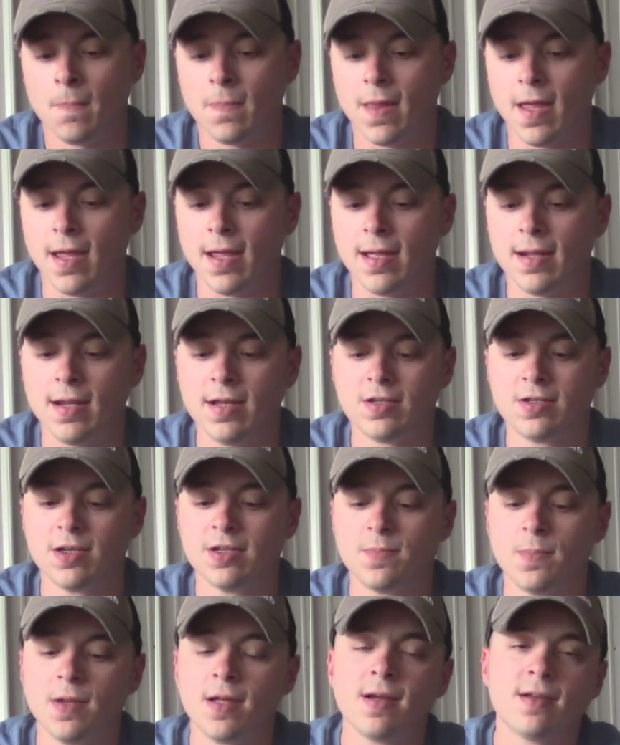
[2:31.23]
And it's
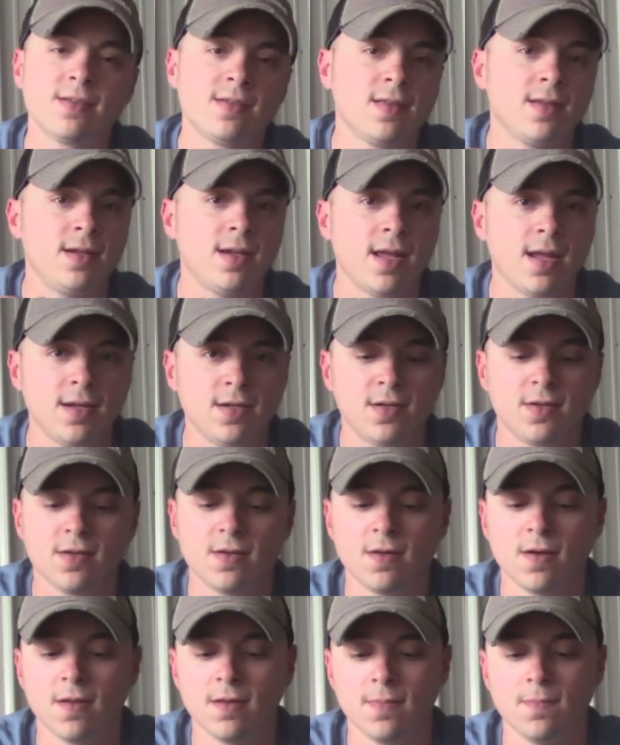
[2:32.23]
just because of the
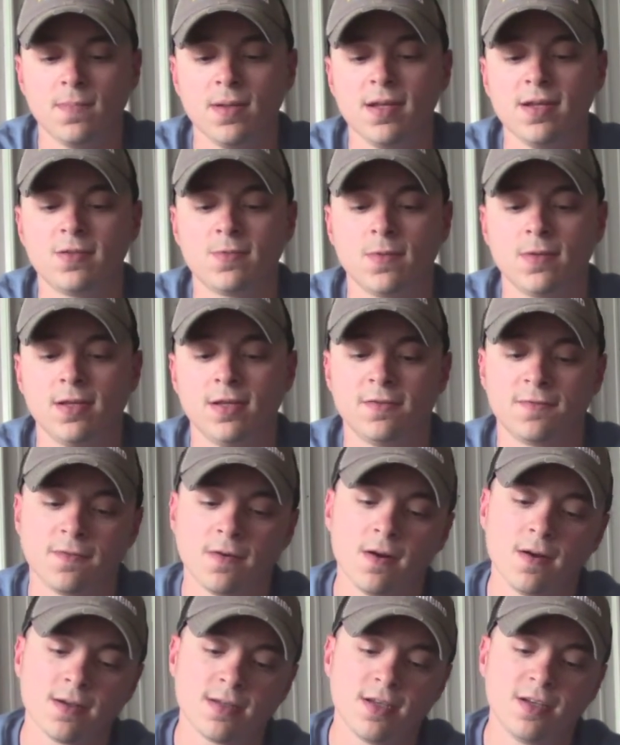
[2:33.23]
nature of the beast with these frogs.